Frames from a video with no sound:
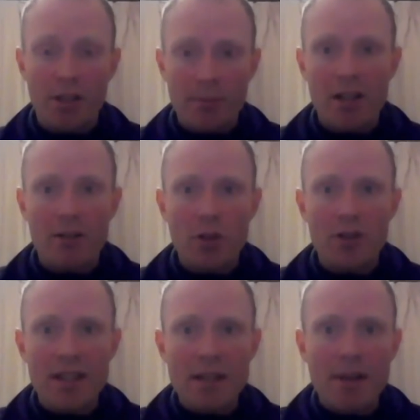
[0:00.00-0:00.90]
I mean, I've got
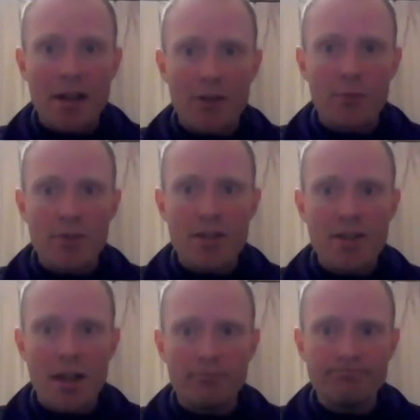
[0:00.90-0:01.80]
an email that
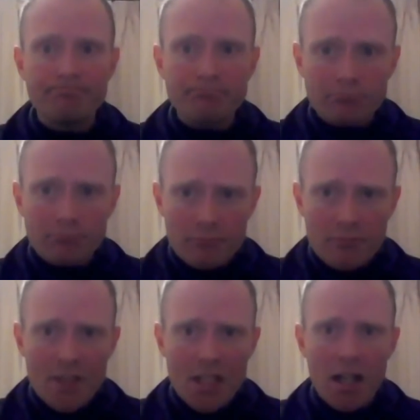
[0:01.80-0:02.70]
was,
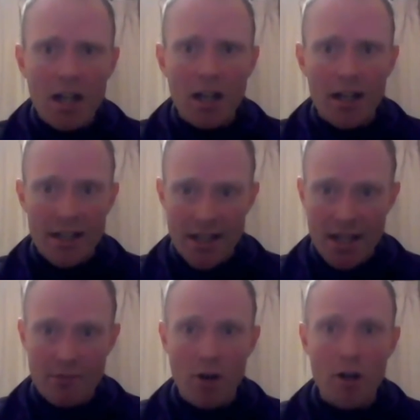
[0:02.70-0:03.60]

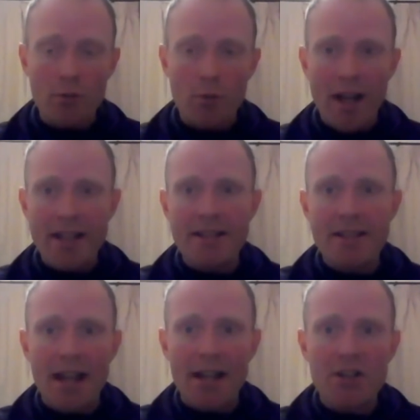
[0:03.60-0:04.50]
he wrote where
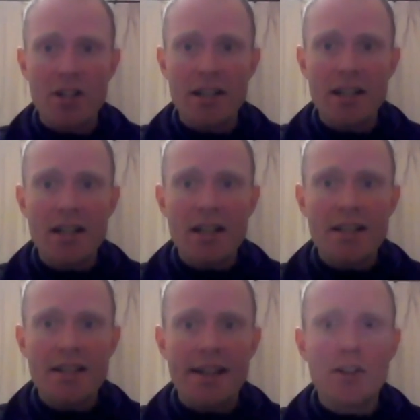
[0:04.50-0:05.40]
he's actually said,